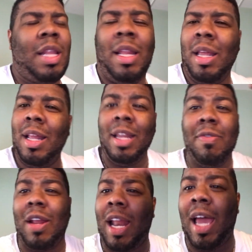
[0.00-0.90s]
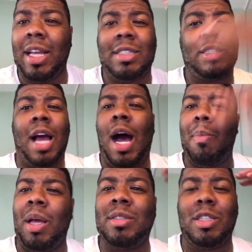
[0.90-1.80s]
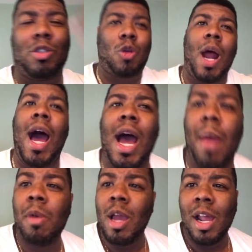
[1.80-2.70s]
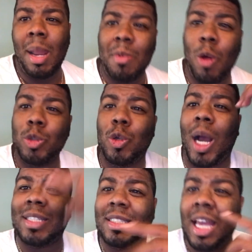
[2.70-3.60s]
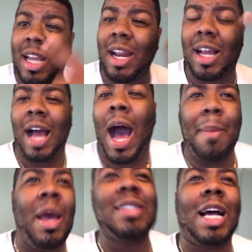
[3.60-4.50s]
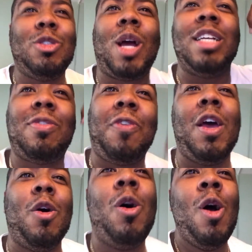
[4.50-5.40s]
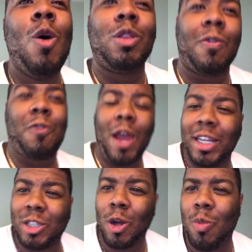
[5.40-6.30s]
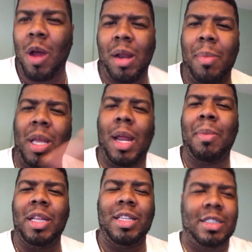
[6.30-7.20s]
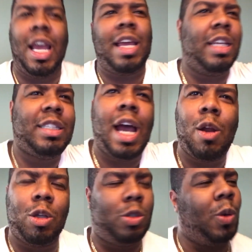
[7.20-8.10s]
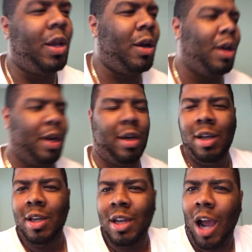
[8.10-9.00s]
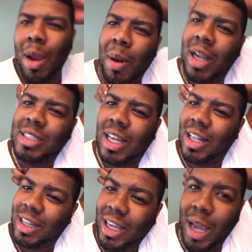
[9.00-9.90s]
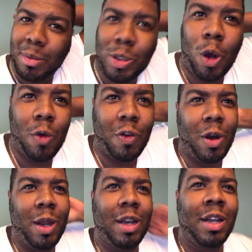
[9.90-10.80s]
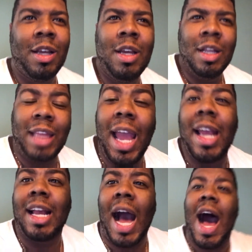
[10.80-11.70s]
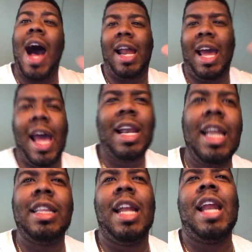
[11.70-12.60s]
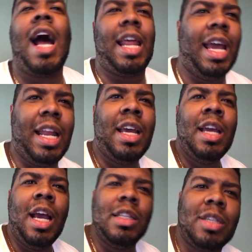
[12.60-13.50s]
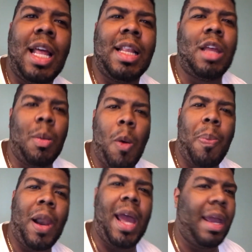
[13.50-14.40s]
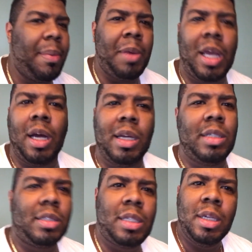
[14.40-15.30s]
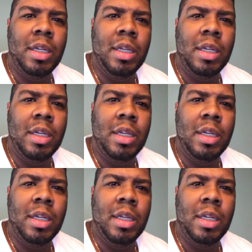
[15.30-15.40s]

Le leave your likes, comments, subscribe. Let me know what you guys think in the comments. How'd you guys feel with the Frazier home run? I mean, I'm in this Yankee chat on Twitter, and everybody's saying that the game's over, and Thank God Headley did not hit into that double play because